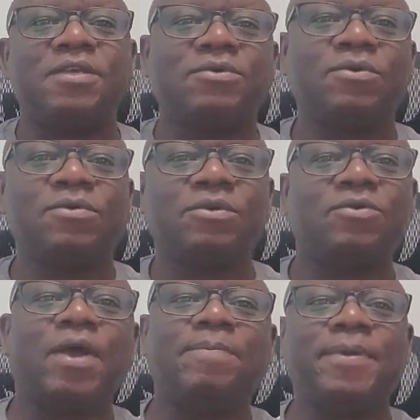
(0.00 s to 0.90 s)
So
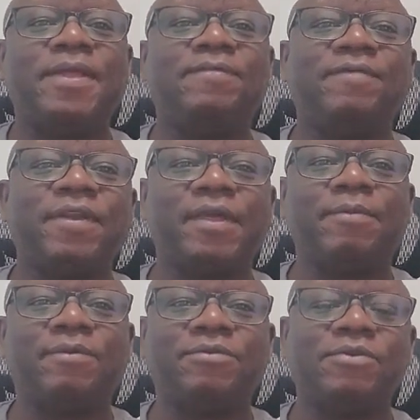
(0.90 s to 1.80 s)
you are paying for
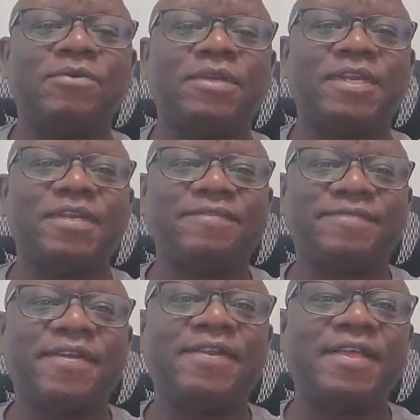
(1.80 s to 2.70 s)
labor. So the
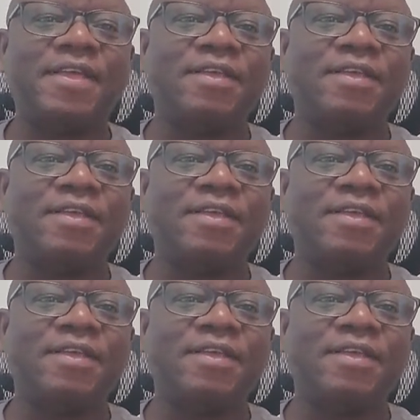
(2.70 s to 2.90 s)
different,